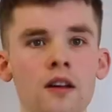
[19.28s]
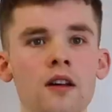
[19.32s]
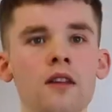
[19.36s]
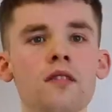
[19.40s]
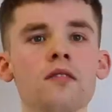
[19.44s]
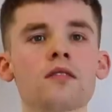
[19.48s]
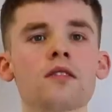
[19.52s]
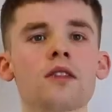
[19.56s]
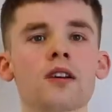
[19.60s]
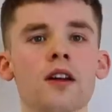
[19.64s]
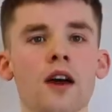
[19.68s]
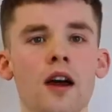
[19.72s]

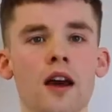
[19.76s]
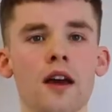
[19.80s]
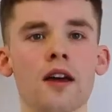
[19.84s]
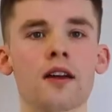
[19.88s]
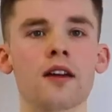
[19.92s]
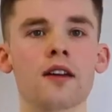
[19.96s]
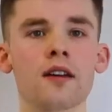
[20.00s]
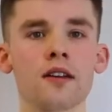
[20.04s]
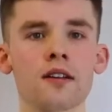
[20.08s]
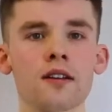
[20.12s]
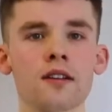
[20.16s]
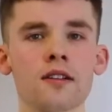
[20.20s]

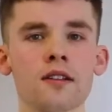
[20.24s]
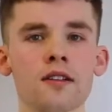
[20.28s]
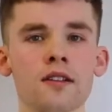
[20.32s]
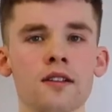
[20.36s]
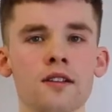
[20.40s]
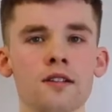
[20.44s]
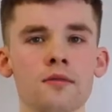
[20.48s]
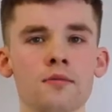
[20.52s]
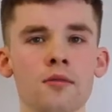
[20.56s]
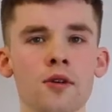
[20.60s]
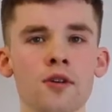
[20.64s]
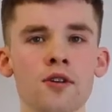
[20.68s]
Okay,
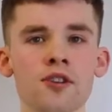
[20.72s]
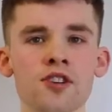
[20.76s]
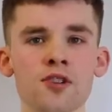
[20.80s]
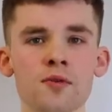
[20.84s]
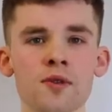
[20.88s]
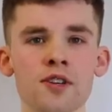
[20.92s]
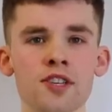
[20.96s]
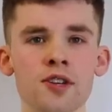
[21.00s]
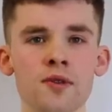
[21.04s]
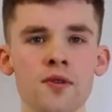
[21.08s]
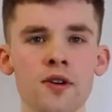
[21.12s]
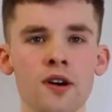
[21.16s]
but who
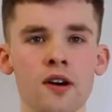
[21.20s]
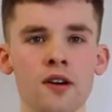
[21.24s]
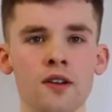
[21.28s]
should we do it